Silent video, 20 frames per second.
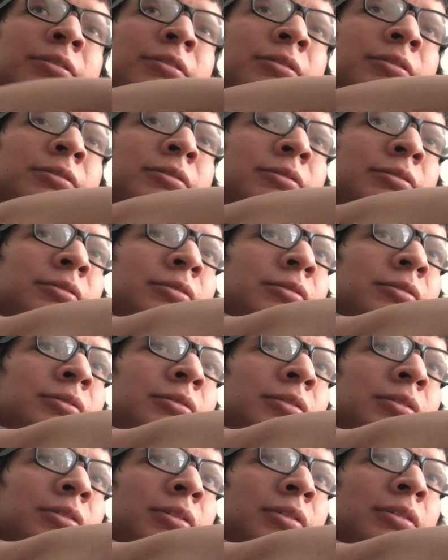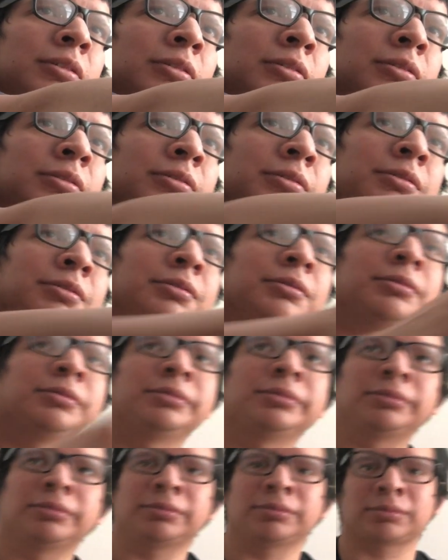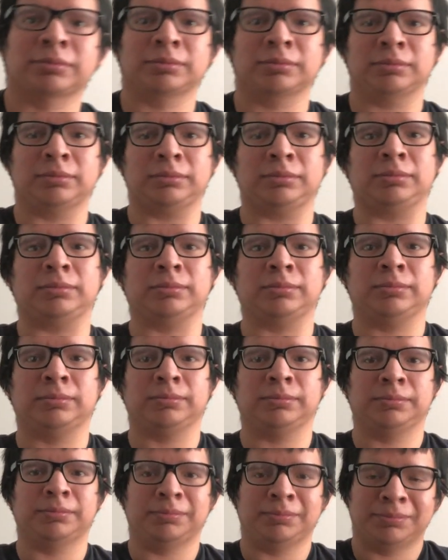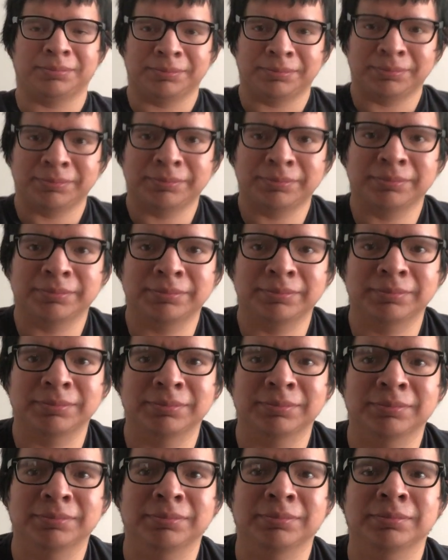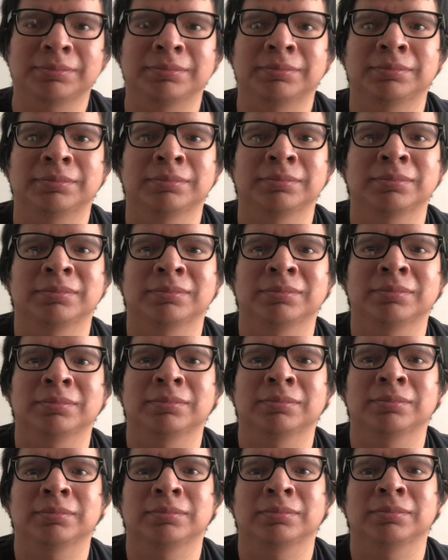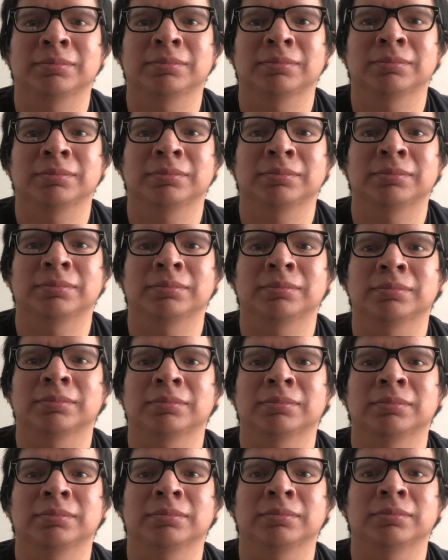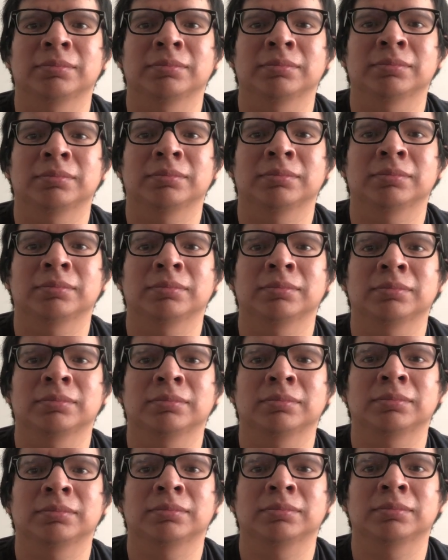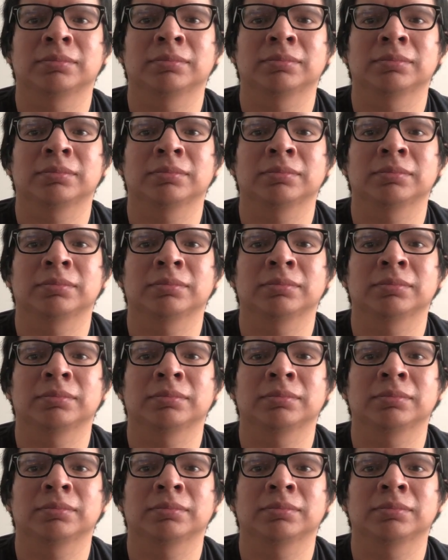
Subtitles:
Nothing is said.